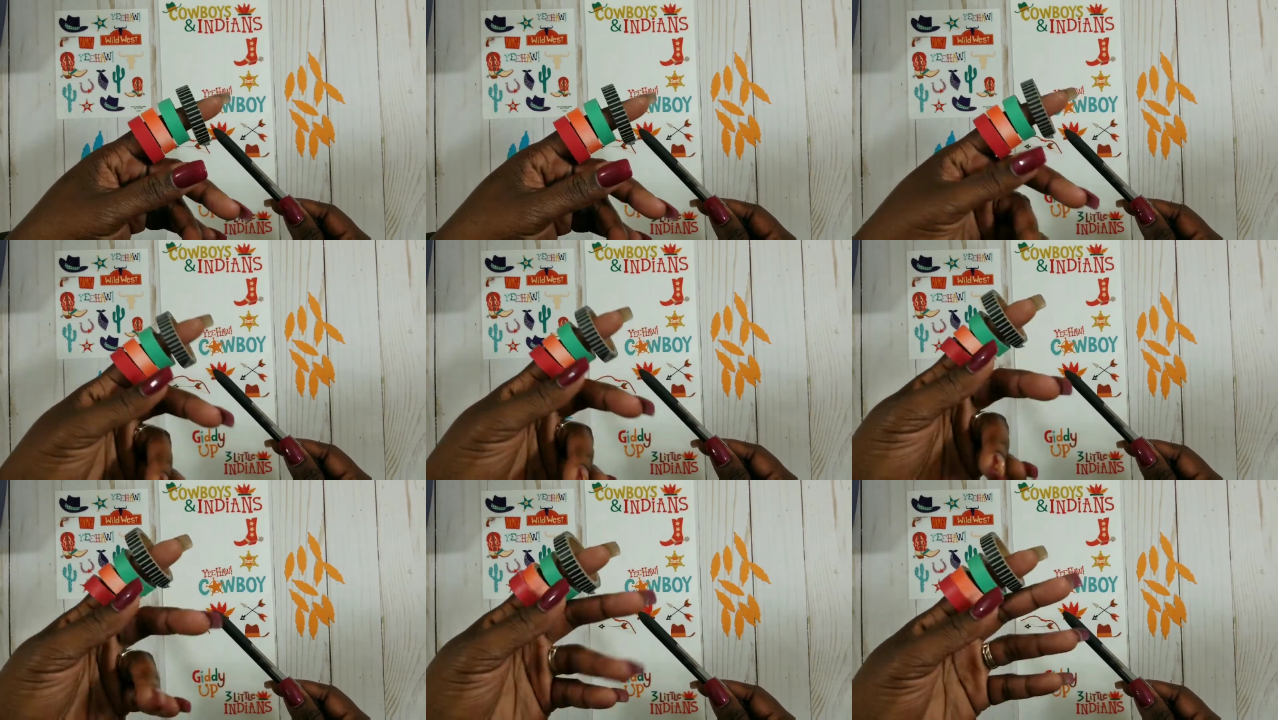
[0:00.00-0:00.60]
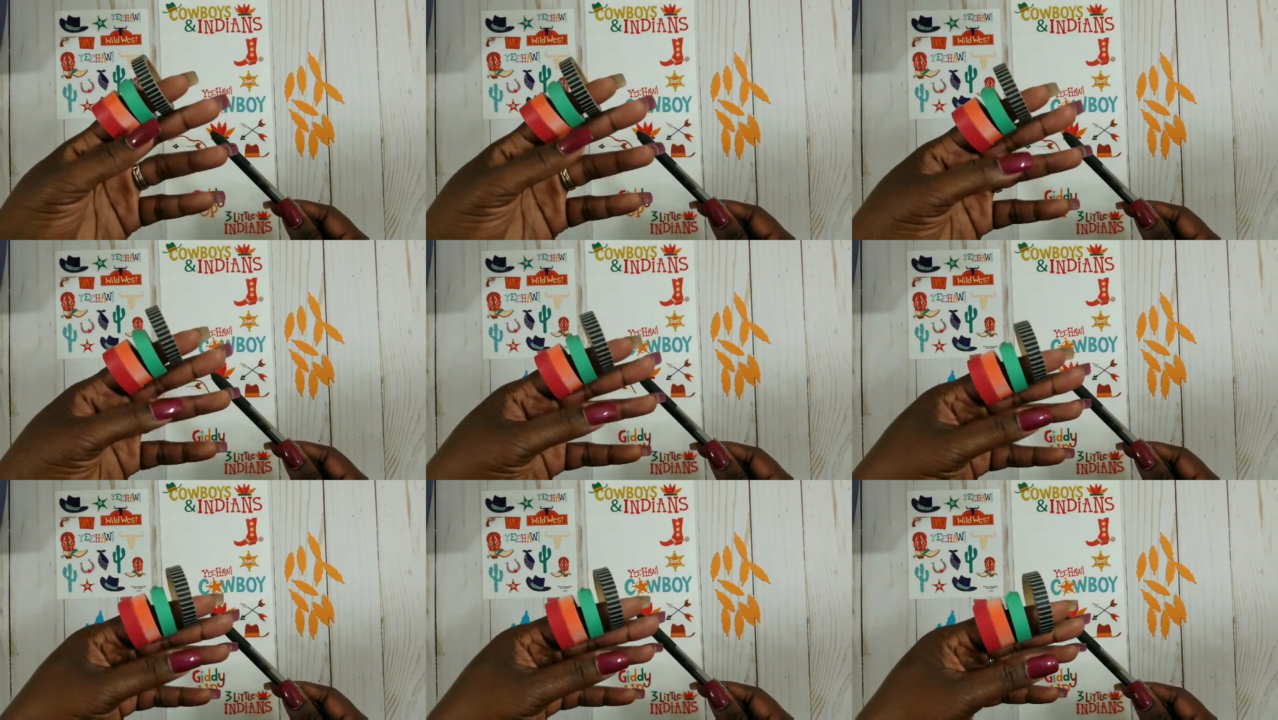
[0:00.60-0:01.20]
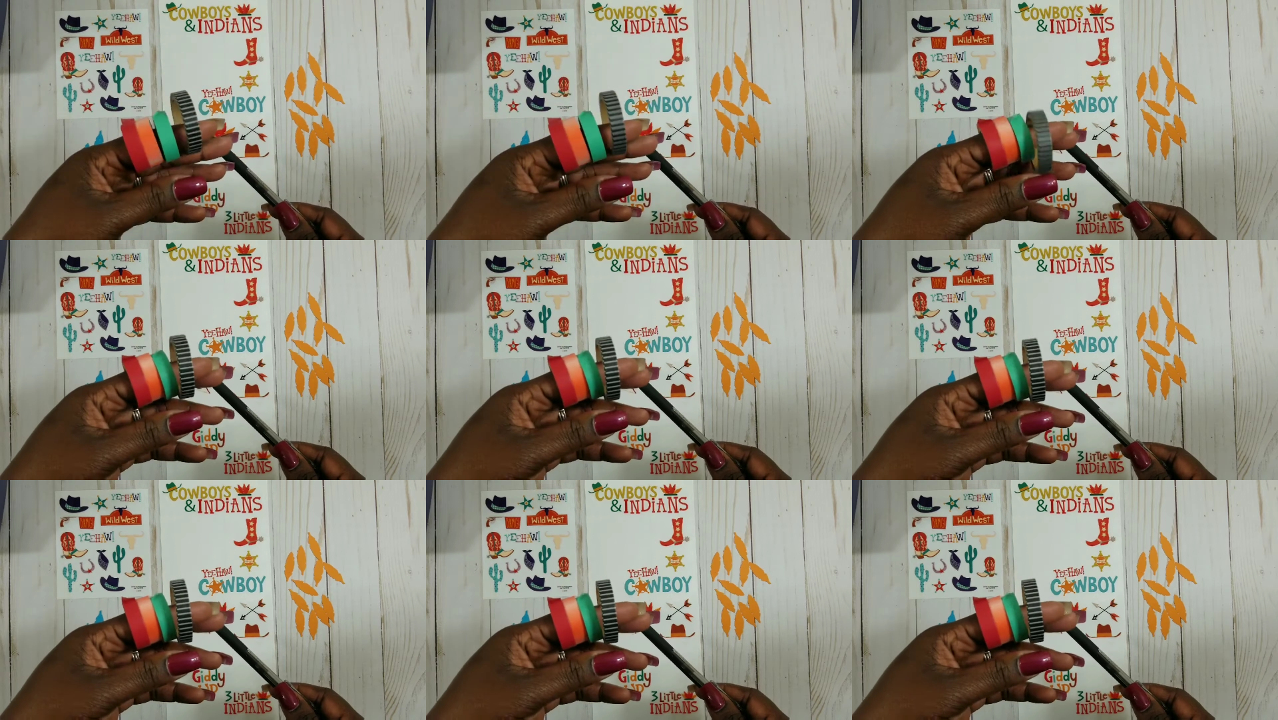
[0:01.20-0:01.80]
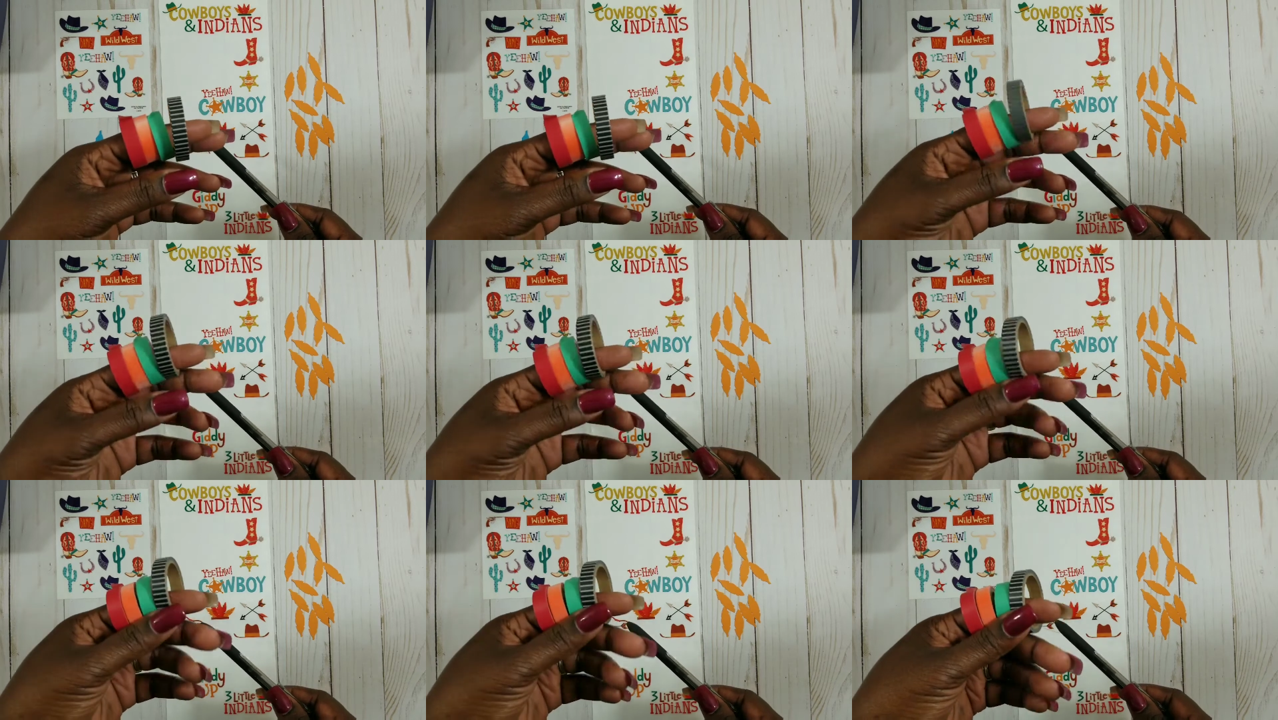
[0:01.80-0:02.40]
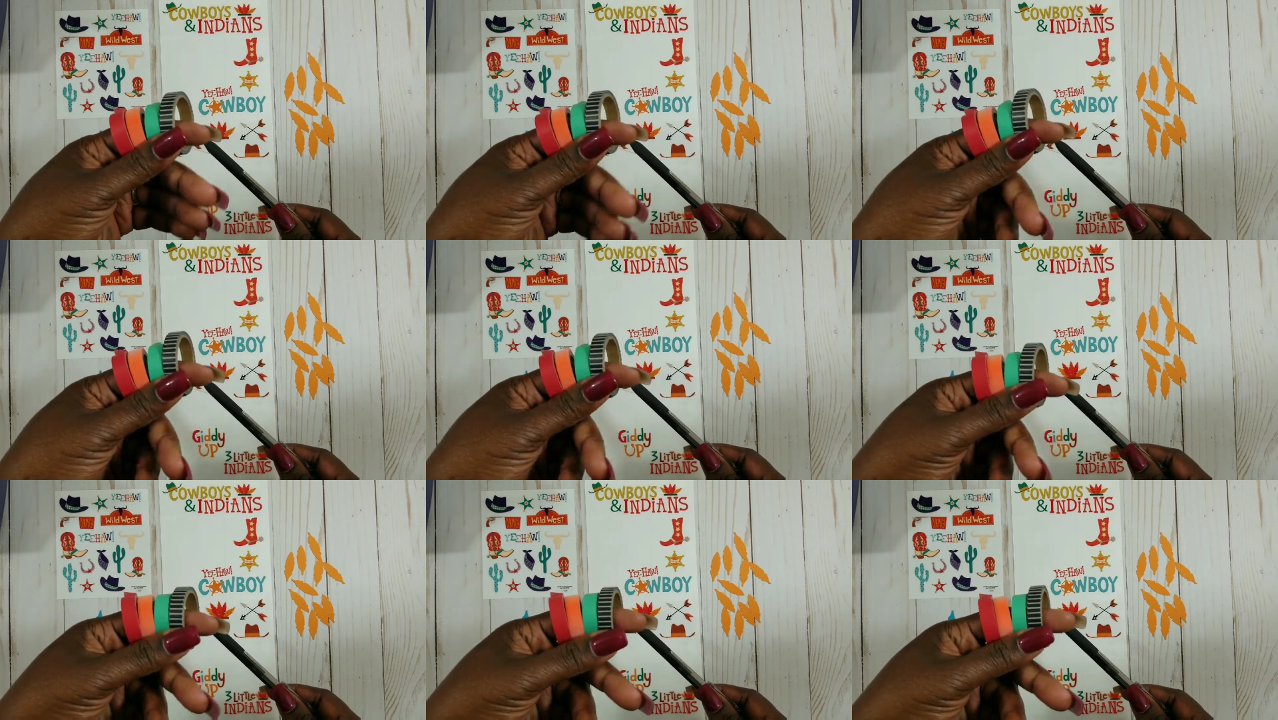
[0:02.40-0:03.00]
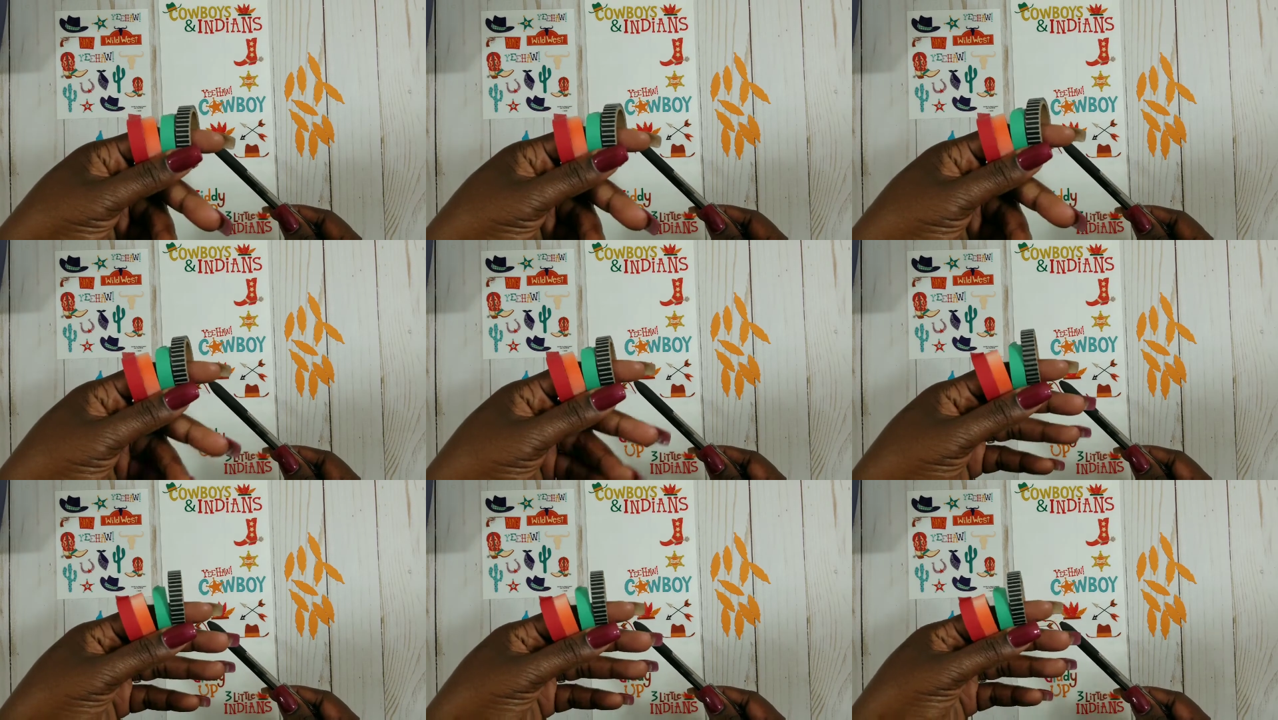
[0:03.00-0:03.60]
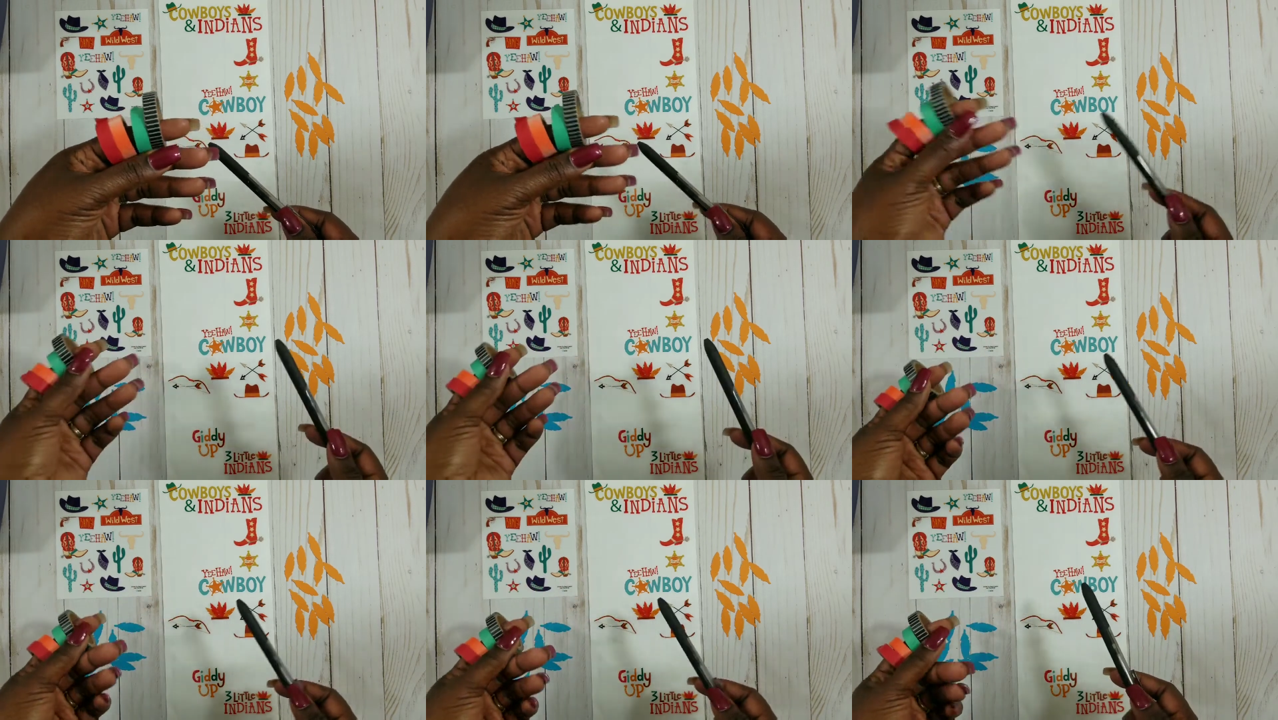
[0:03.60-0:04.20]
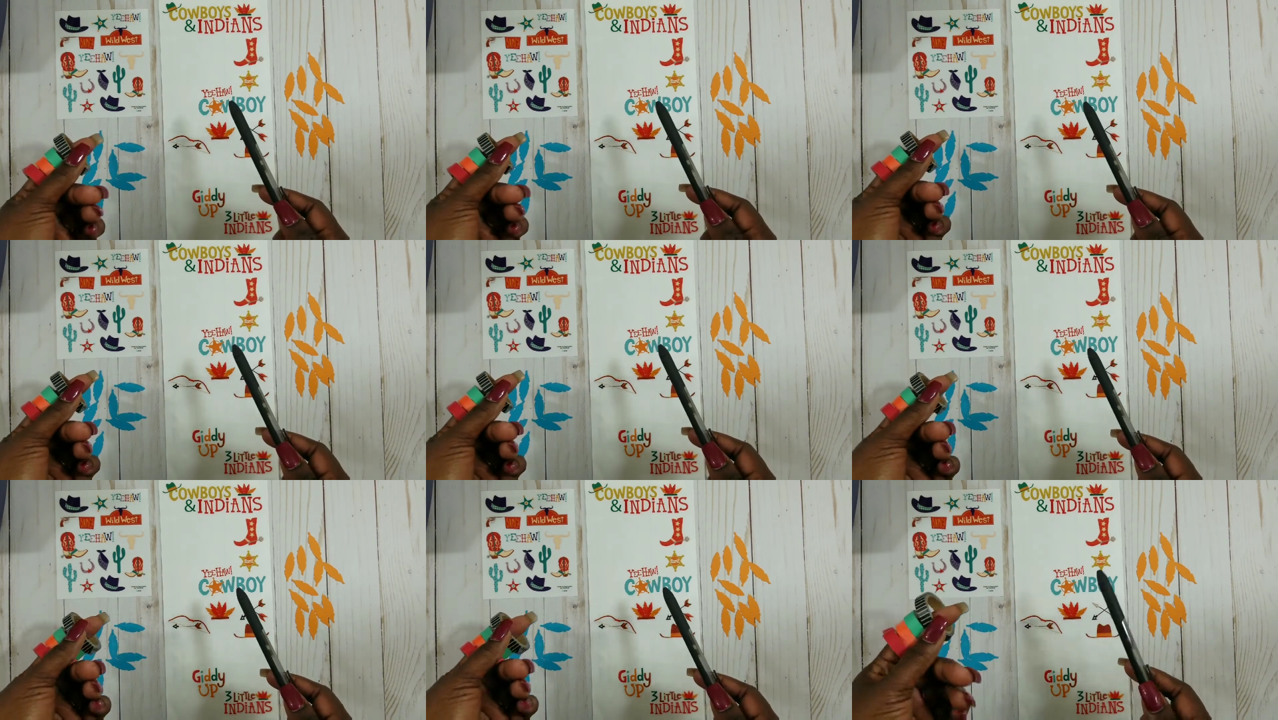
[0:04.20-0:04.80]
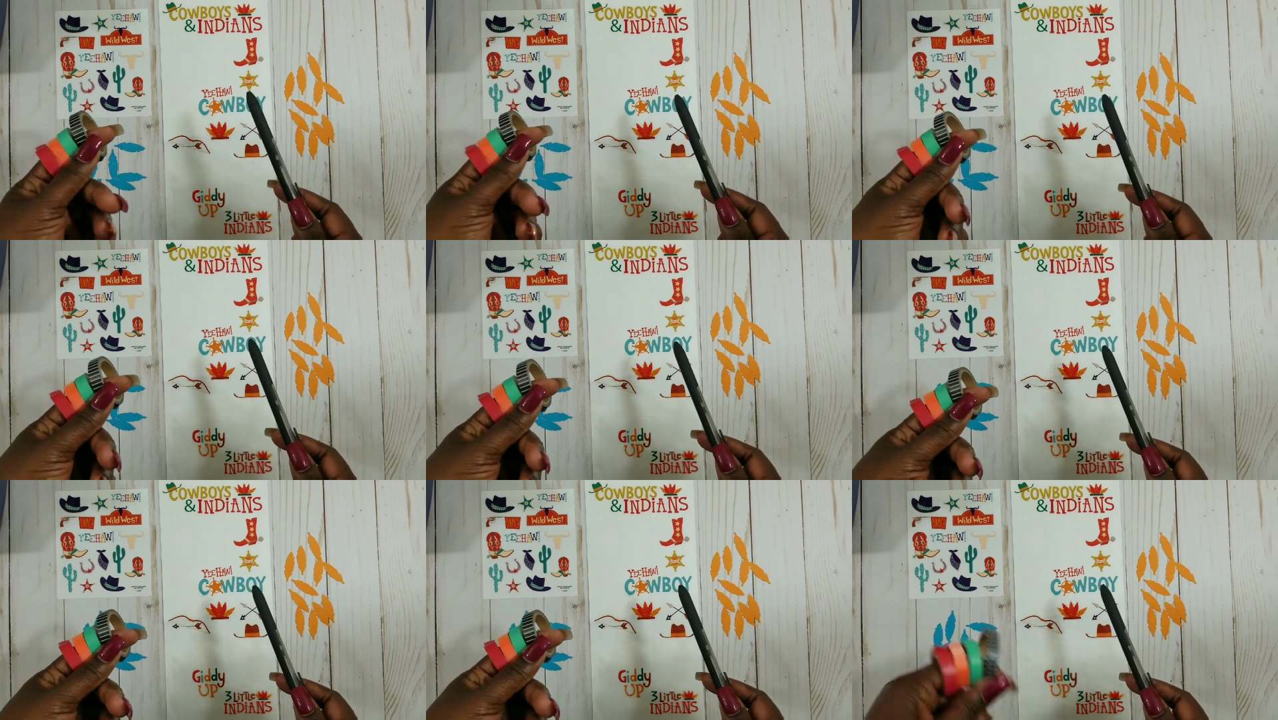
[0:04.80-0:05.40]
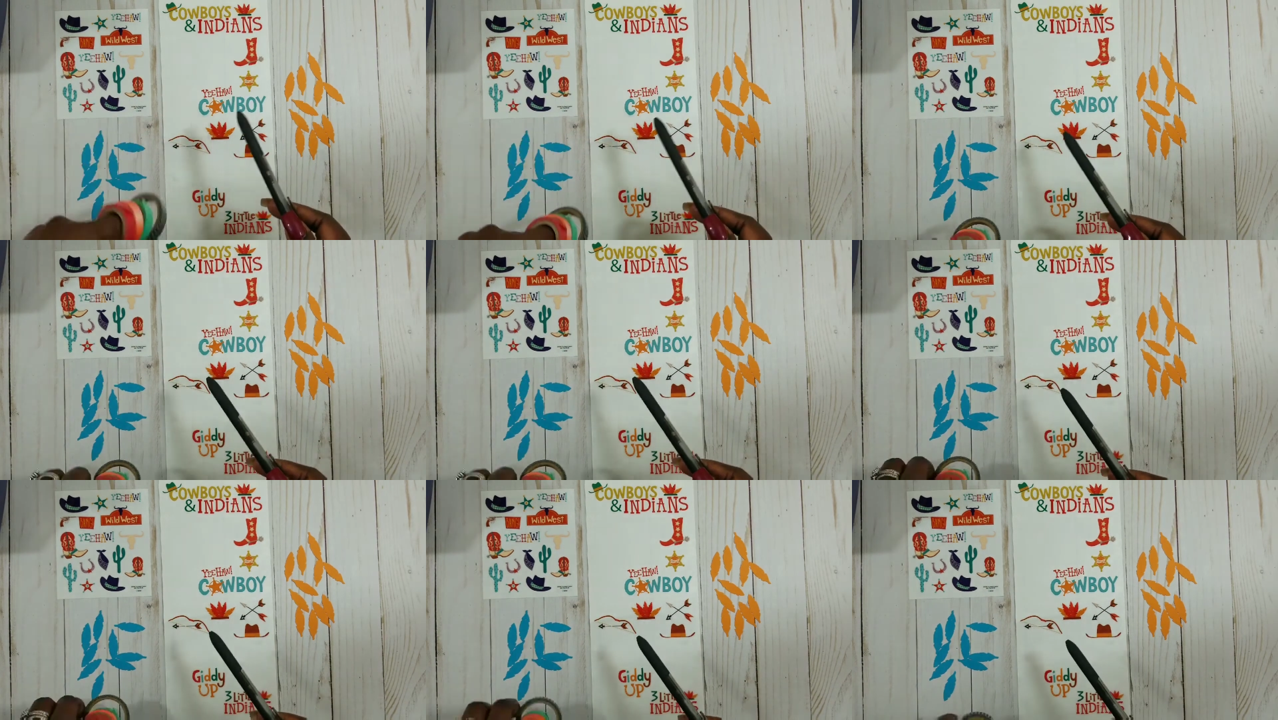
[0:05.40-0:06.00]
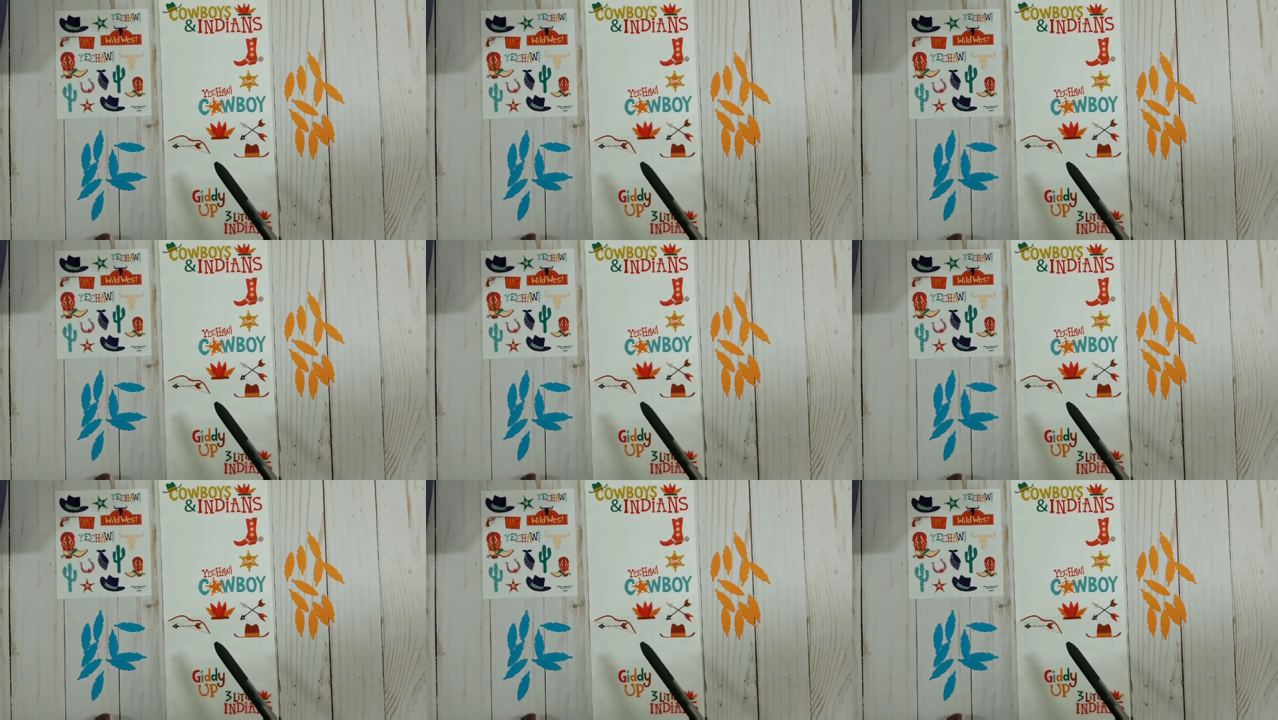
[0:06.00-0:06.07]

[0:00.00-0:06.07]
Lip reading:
Nobody's mouth can be seen.